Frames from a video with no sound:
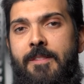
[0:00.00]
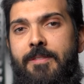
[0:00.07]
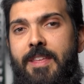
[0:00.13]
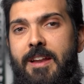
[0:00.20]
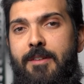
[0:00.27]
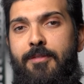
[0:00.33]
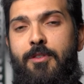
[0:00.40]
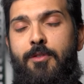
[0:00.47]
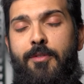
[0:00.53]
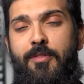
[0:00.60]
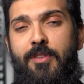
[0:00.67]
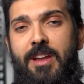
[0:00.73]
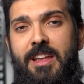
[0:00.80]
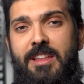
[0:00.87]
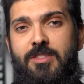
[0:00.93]
then feel
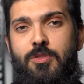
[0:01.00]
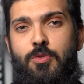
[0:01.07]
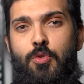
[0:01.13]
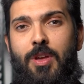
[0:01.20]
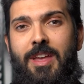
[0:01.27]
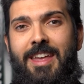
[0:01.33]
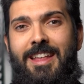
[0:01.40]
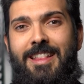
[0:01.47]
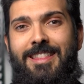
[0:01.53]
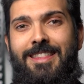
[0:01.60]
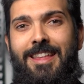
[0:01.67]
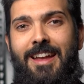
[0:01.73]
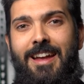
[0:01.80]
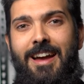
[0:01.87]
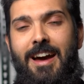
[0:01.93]
free to hit
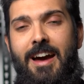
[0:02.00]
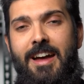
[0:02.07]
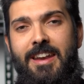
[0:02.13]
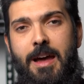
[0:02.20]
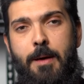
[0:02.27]
the card